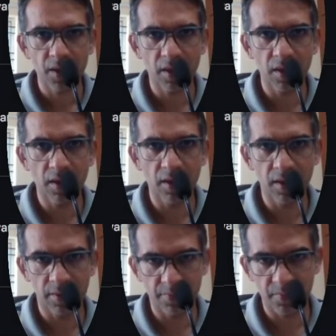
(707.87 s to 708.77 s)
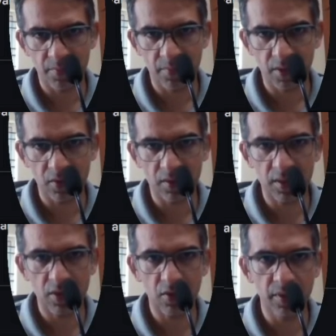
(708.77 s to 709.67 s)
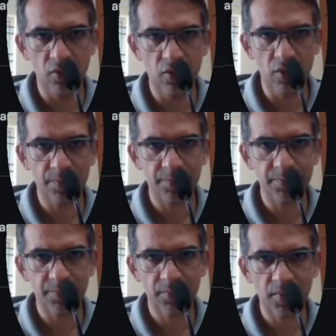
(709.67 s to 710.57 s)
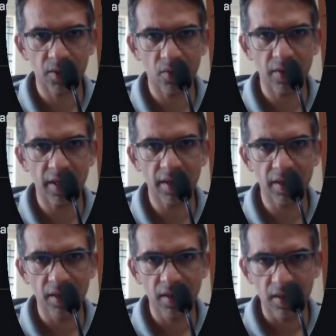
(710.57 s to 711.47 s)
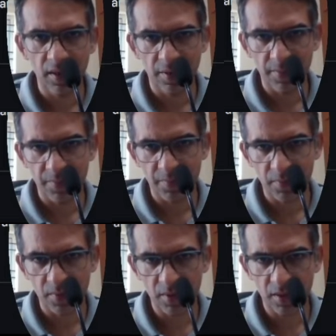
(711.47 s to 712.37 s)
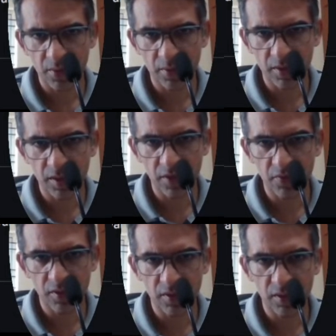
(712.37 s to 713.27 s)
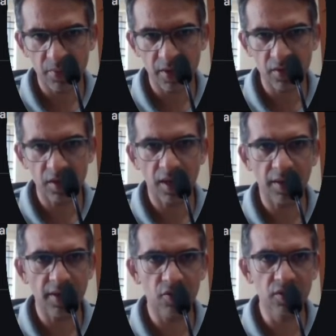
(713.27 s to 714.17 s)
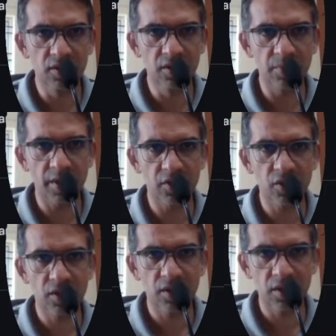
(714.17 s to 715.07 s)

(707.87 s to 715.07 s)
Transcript: uh, because that will be good okay let me see if this image yeah it was this image